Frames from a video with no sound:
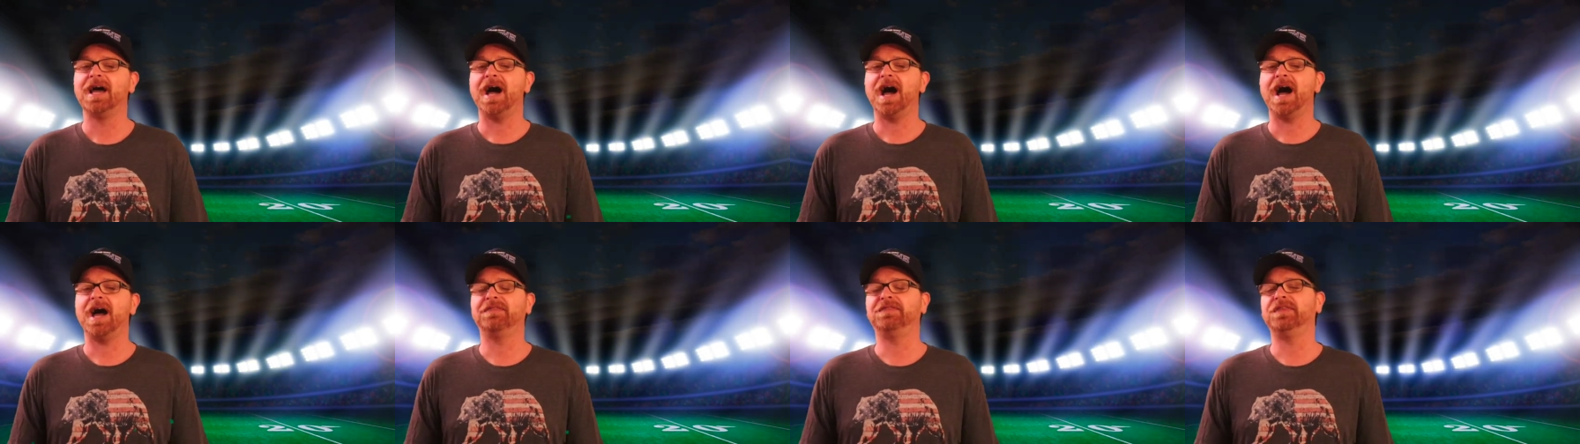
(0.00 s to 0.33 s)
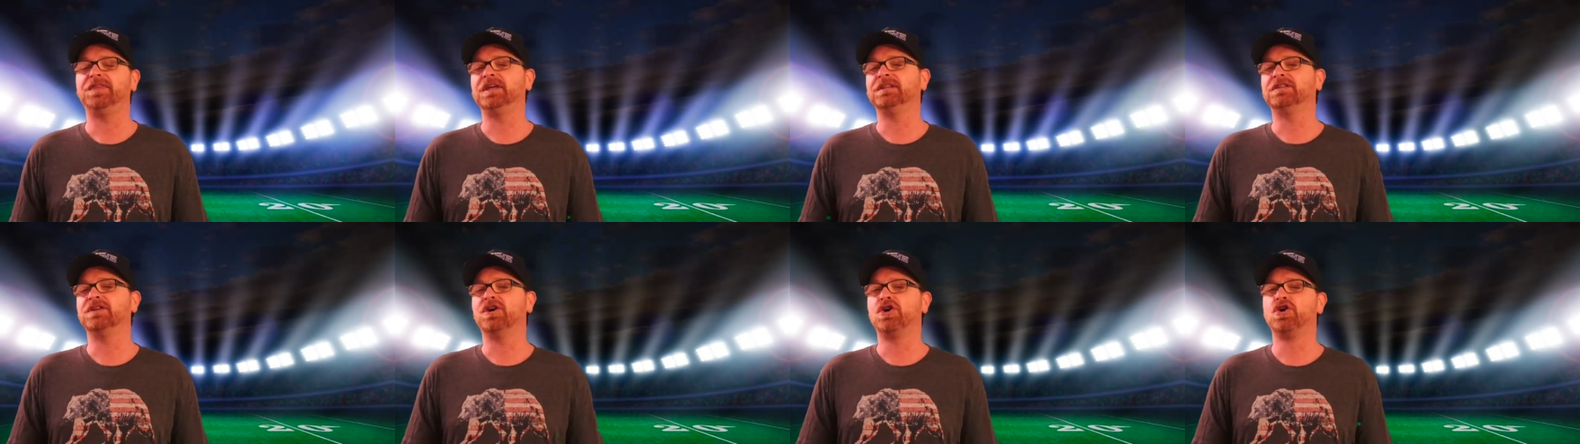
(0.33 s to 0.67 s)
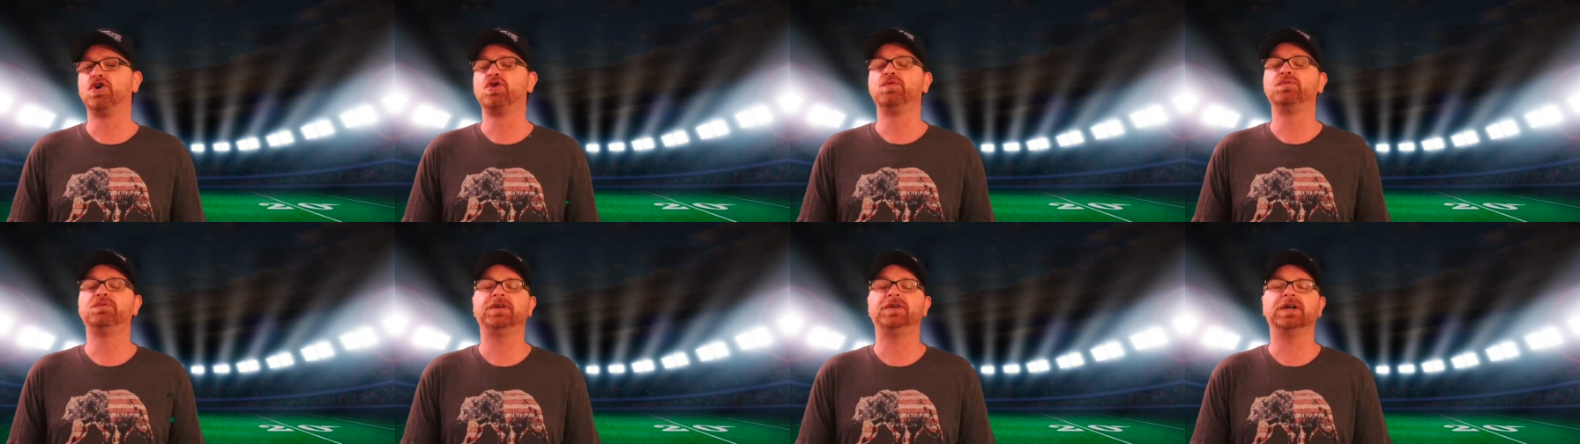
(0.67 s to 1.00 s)
I think the
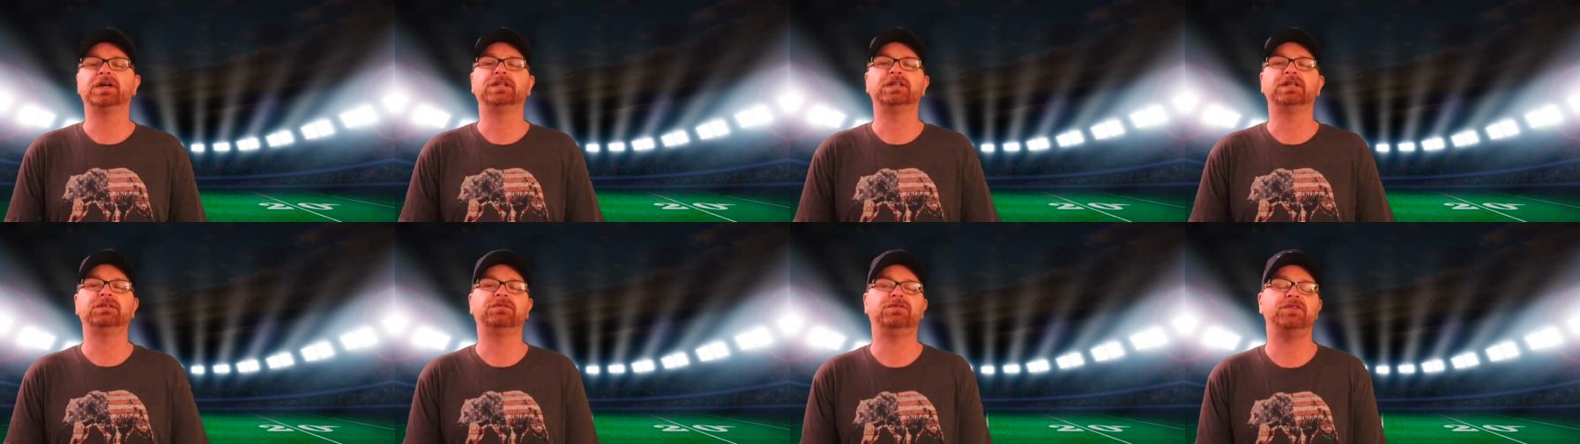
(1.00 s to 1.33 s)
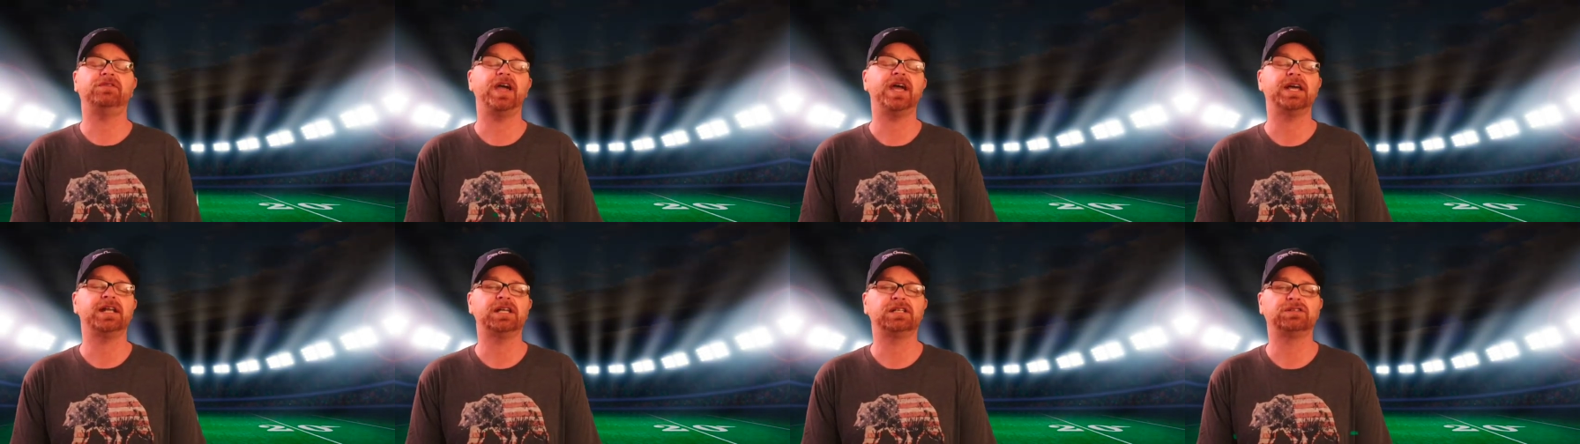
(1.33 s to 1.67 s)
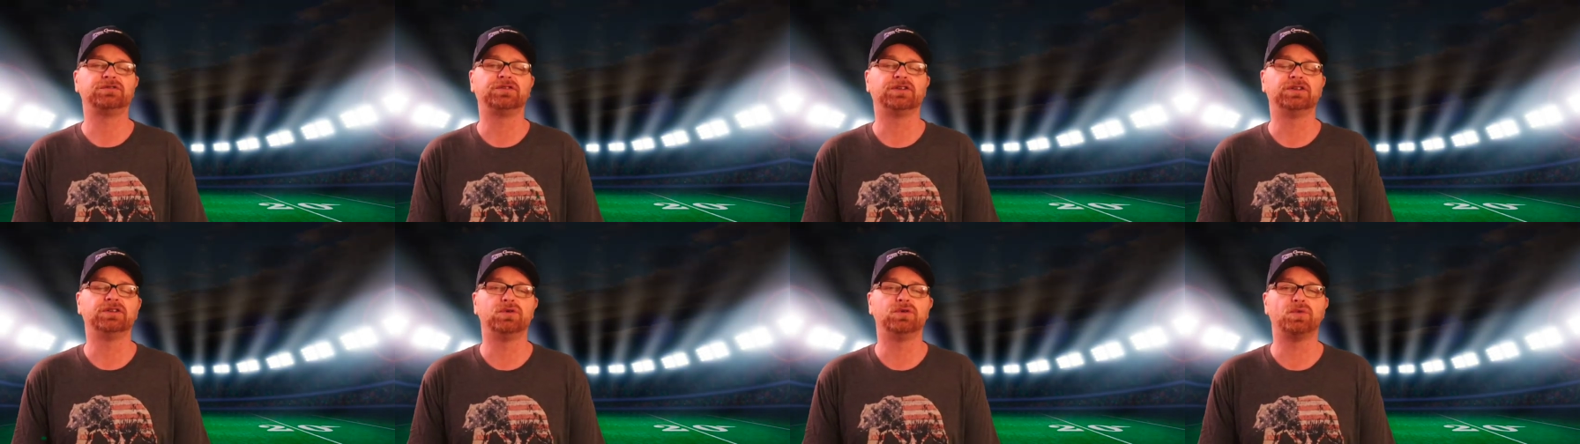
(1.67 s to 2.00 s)
home field advantage
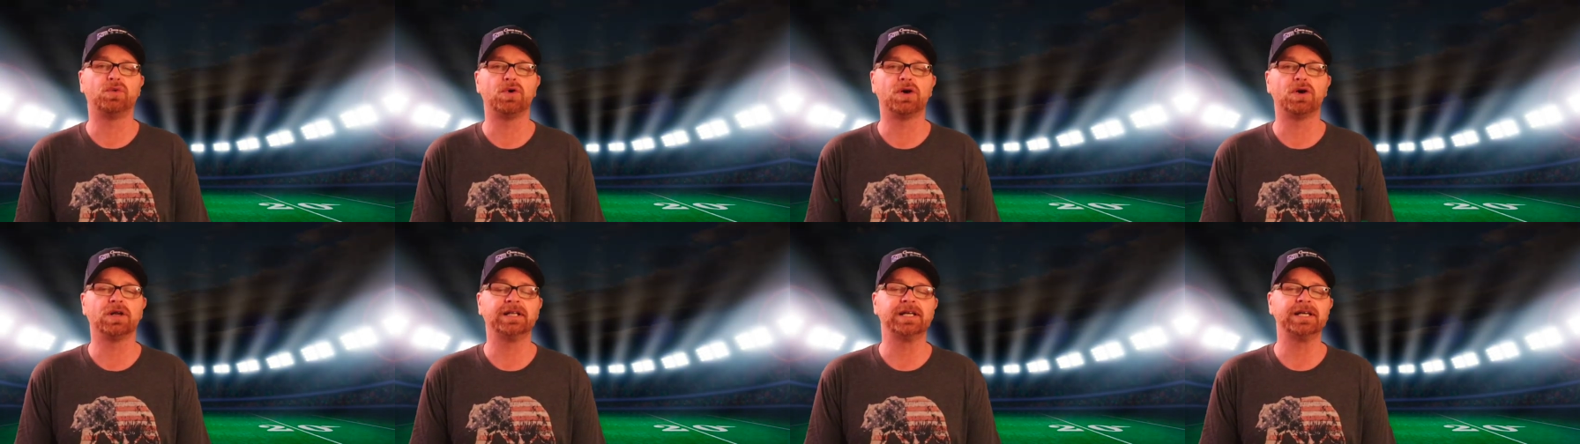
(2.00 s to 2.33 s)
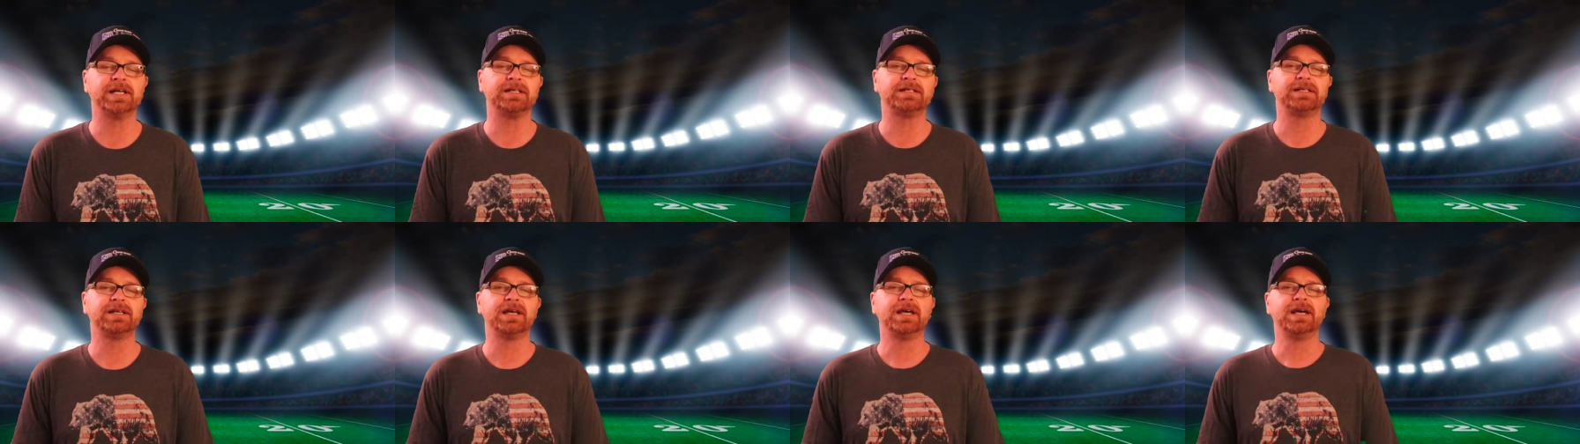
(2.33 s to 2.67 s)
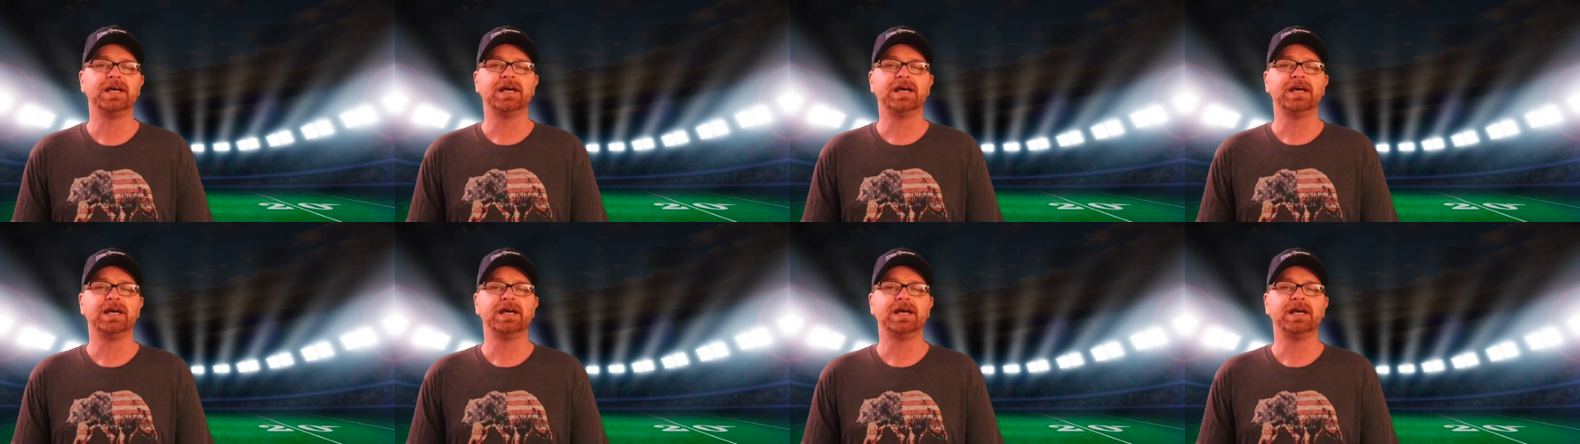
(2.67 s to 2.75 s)
for New Orleans,